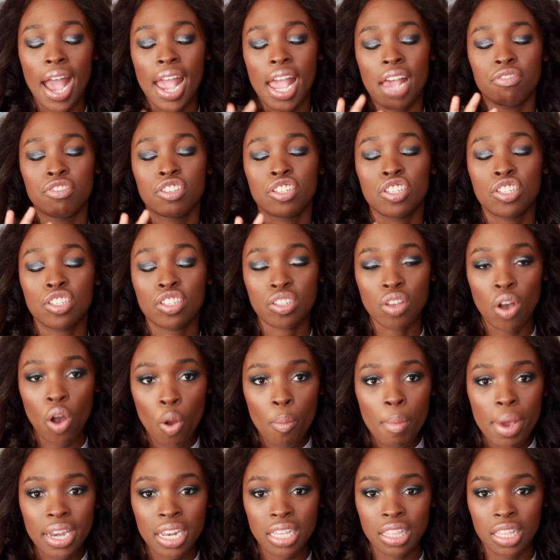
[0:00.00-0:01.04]
I have
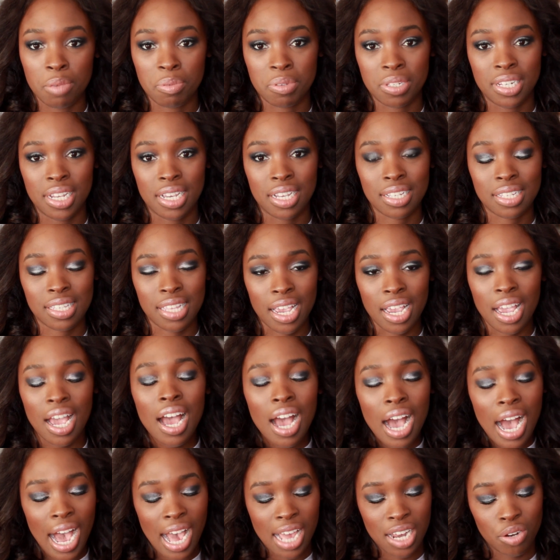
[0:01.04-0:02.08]
so many lipsticks, like
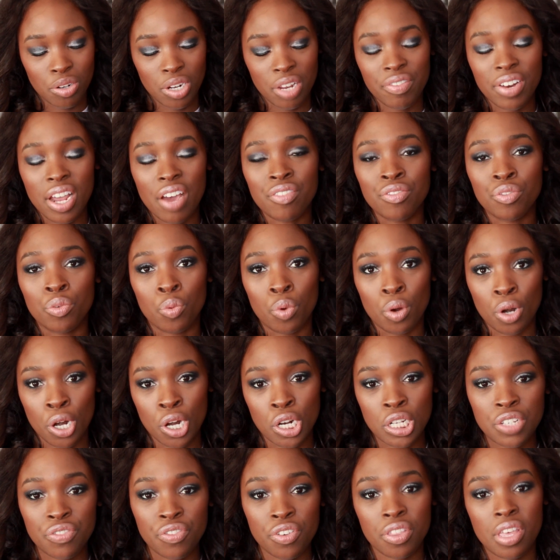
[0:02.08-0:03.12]
I don't even have
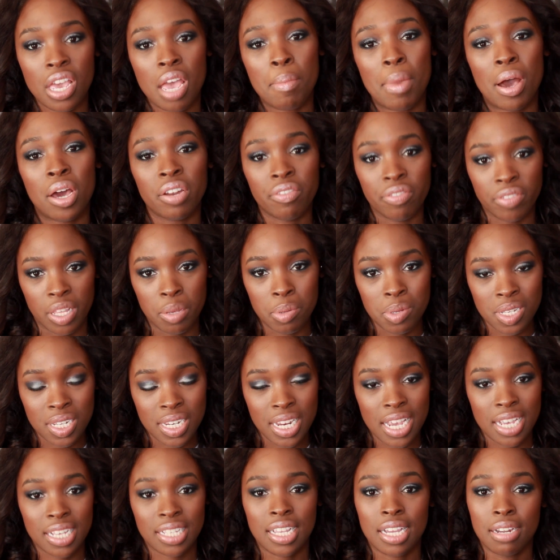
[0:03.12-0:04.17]
words for the amount of
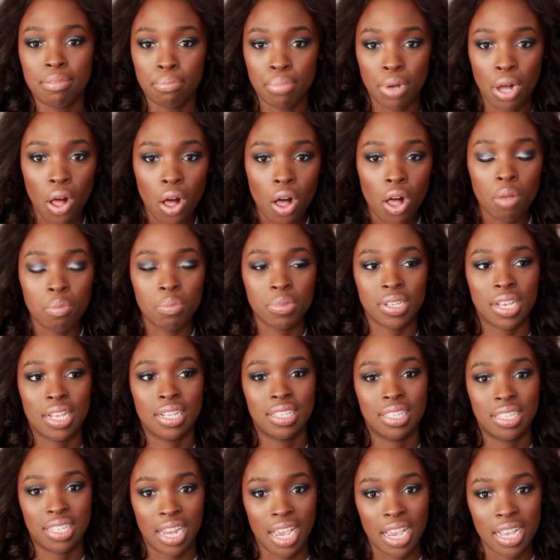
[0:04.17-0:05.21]
lipsticks and balms
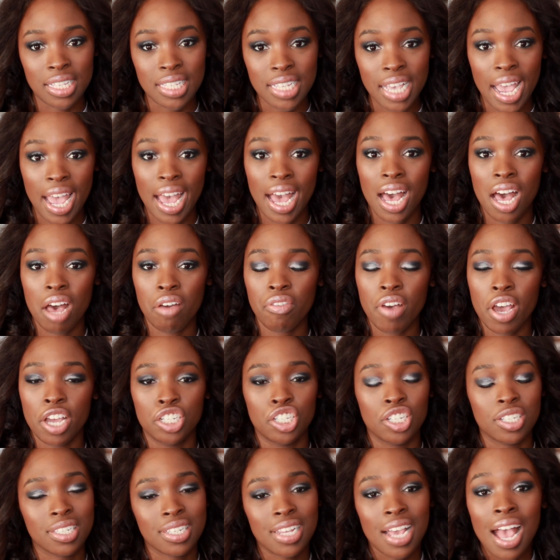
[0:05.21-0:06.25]
and stains I have. I
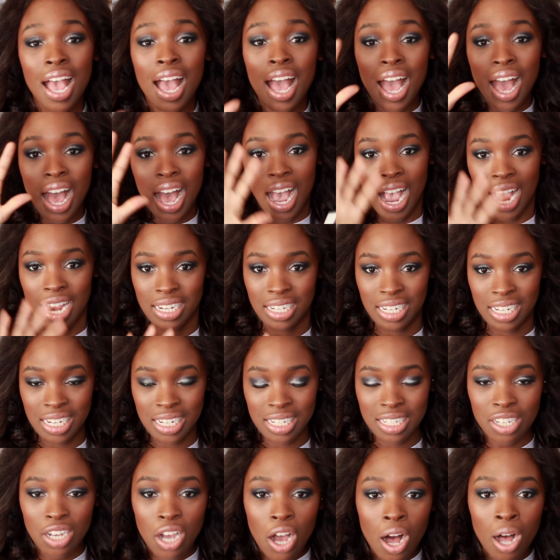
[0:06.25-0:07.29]
just, I
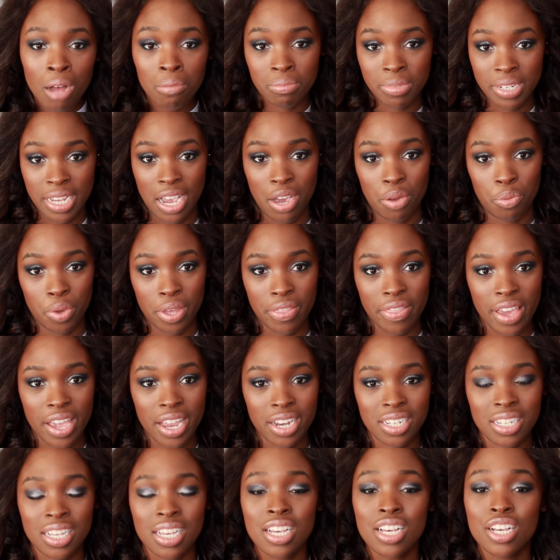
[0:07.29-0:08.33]
need to calm down with
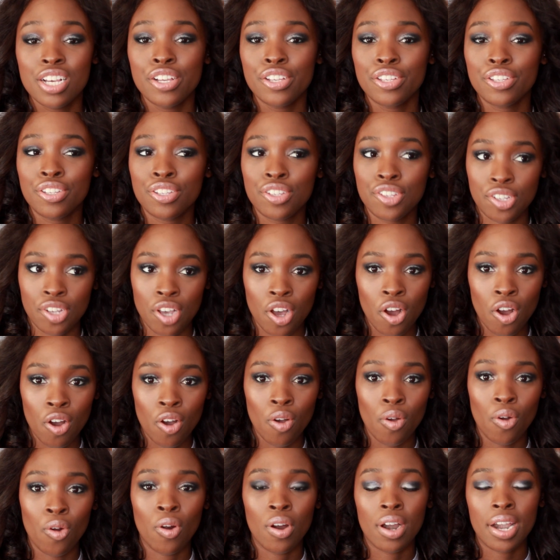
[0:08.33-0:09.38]
it.
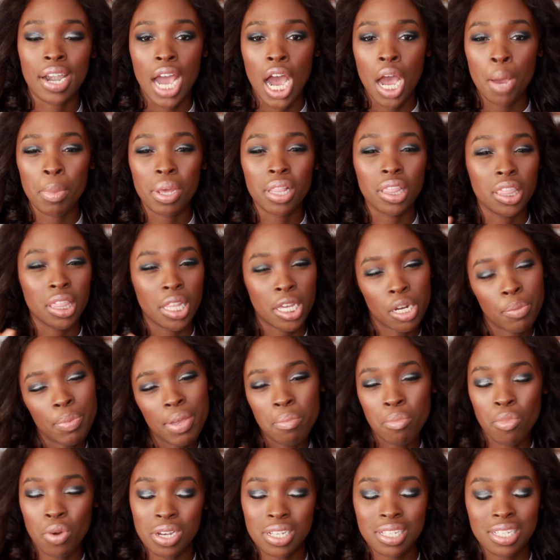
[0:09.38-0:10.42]
So now I'm a little
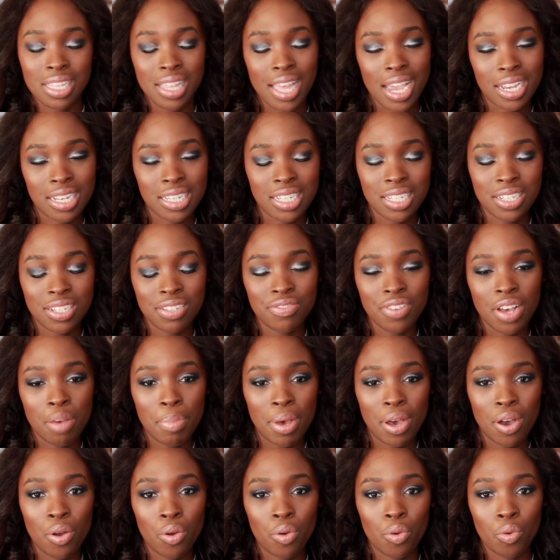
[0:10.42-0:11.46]
bit more selective
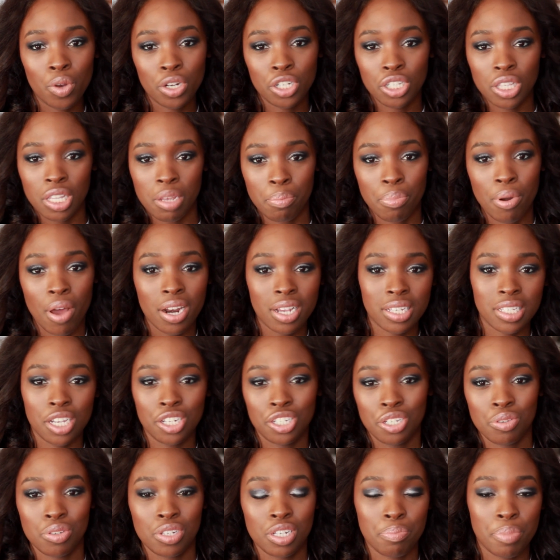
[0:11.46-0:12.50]
about which lip products I
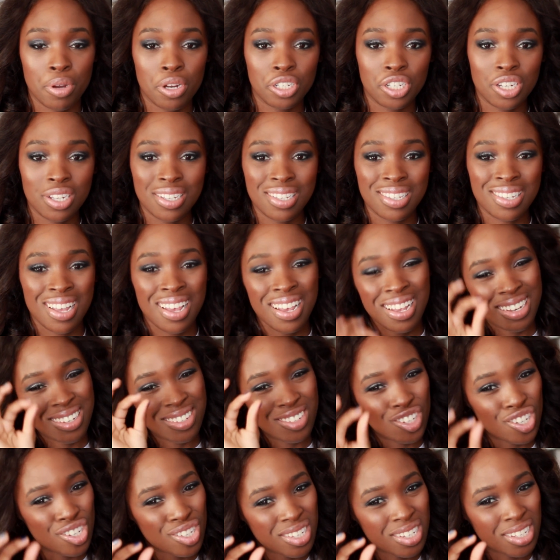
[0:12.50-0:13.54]
choose to purchase.
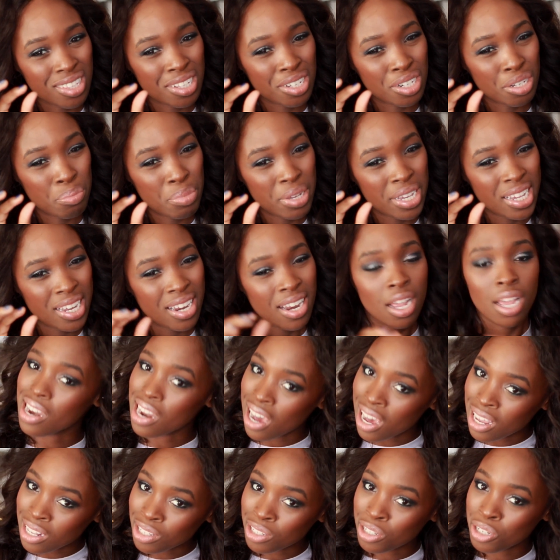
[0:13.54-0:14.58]
Just a little bit,
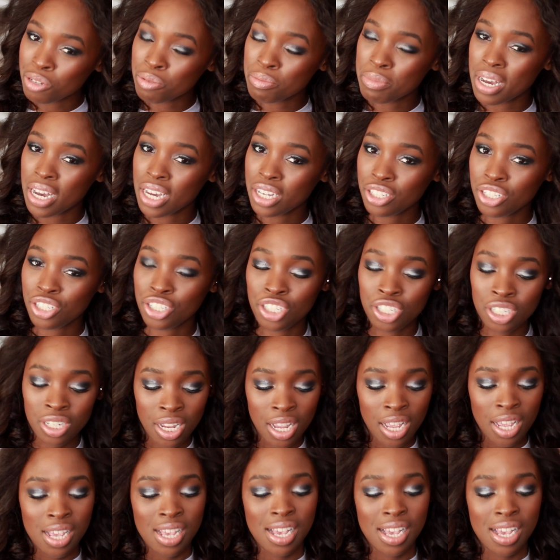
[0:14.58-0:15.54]
not too much.